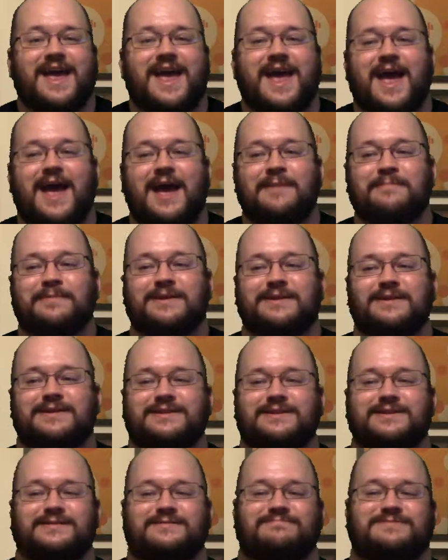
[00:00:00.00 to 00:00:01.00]

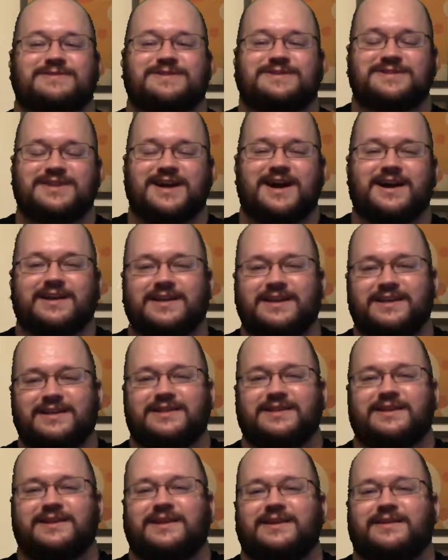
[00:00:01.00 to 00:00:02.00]
happened
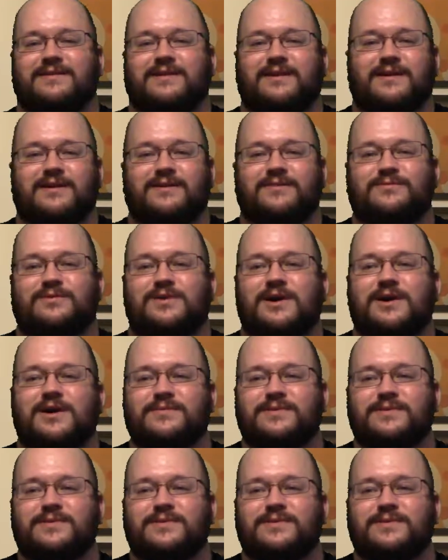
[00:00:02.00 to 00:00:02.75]
shockingly on Raw,